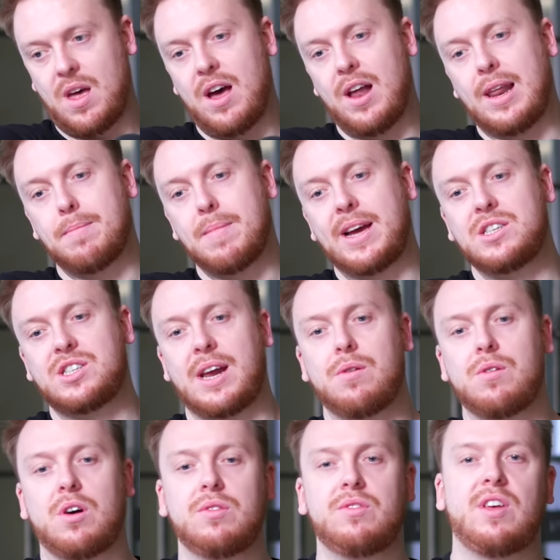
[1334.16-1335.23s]
early main channel
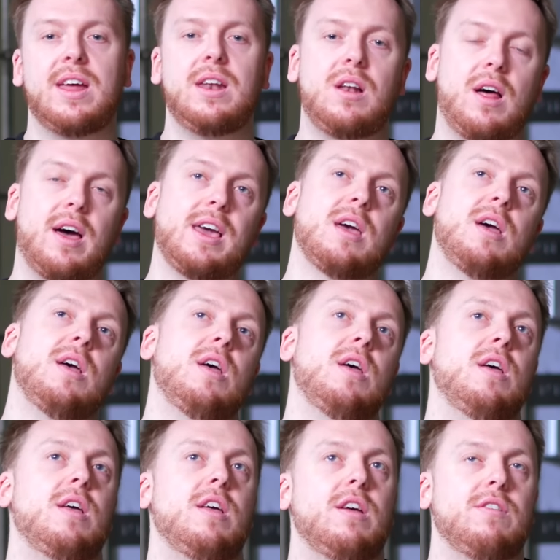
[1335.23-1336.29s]
content, like,
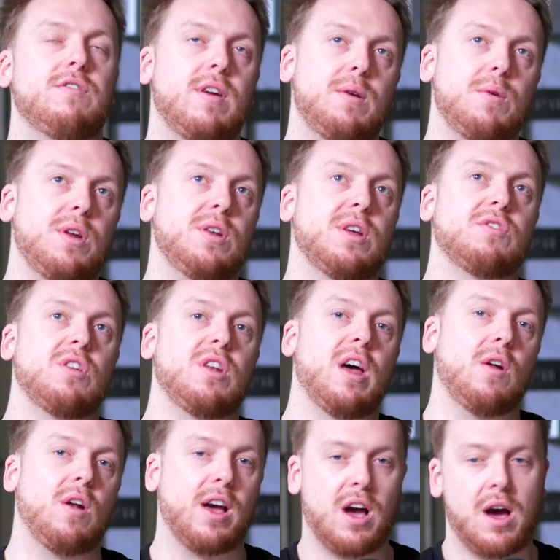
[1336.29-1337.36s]
for anyone who doesn't
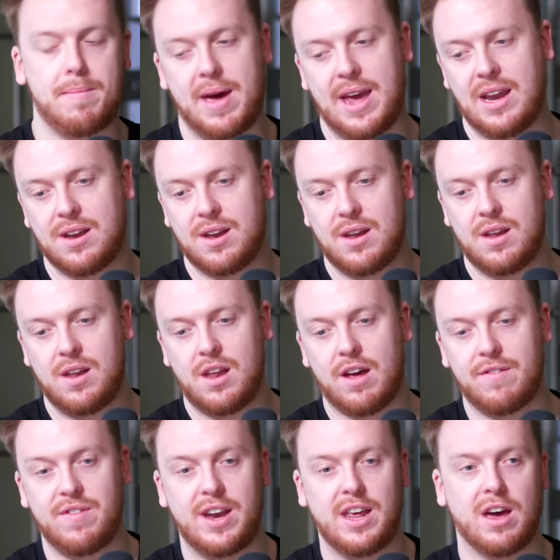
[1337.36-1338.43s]
know, like, I made
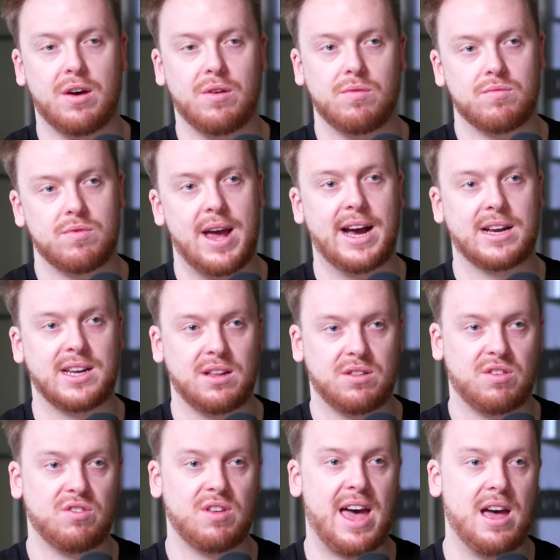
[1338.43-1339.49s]
a video reacting
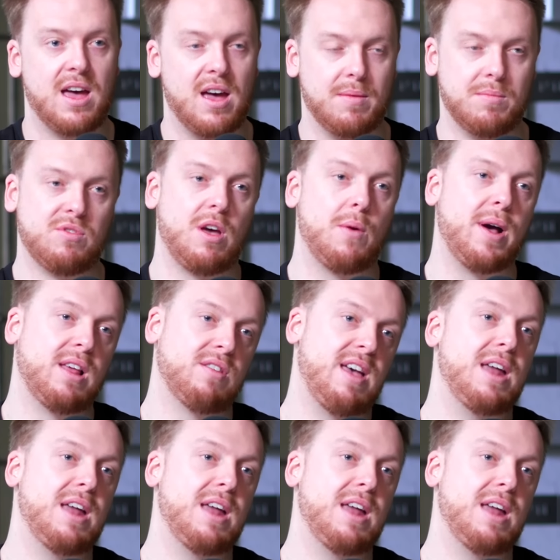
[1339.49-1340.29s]
to um, Zoella's